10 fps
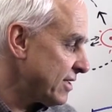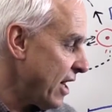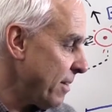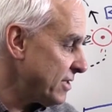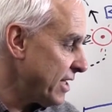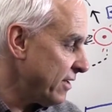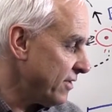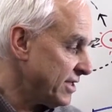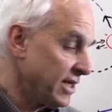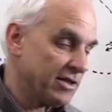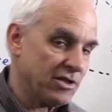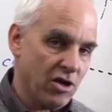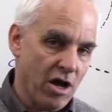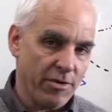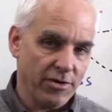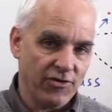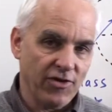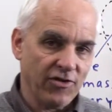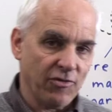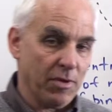times 10 to the 6 kilometers,
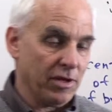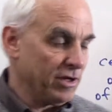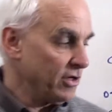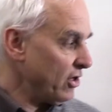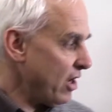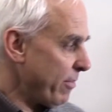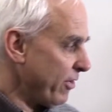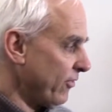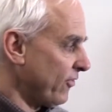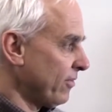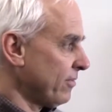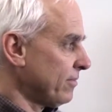6 million kilometers.